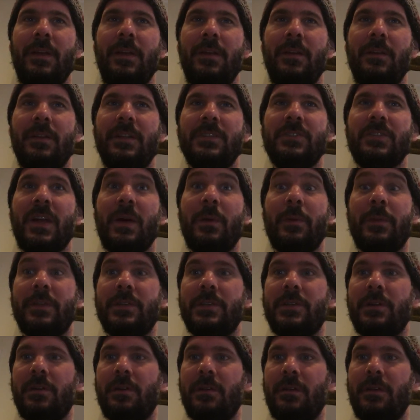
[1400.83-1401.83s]
Let's try it with the
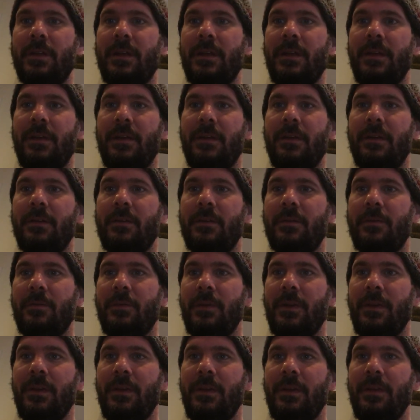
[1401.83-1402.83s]
turtle. Here
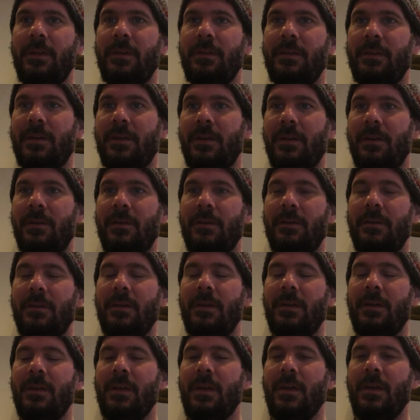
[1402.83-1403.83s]
we go.
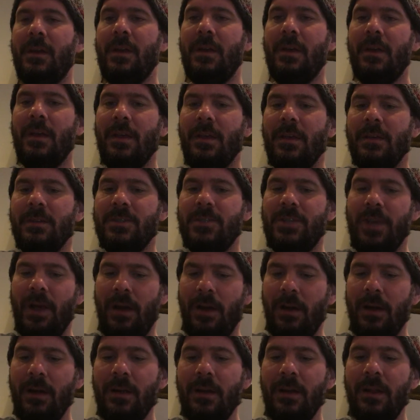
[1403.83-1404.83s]

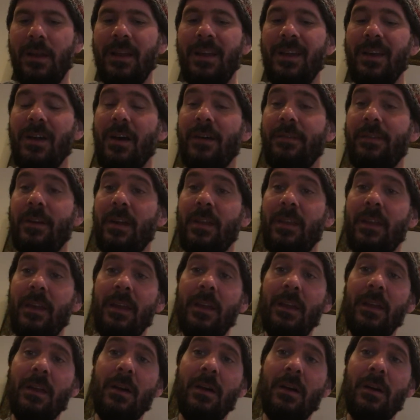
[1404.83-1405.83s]
Charlie over
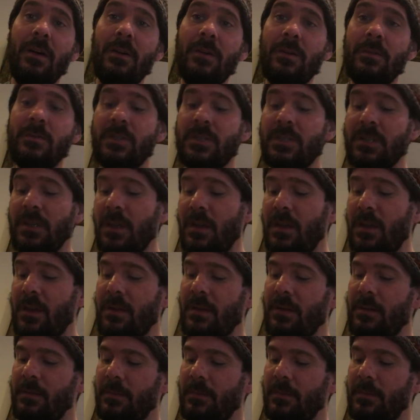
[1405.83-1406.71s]
the ocean,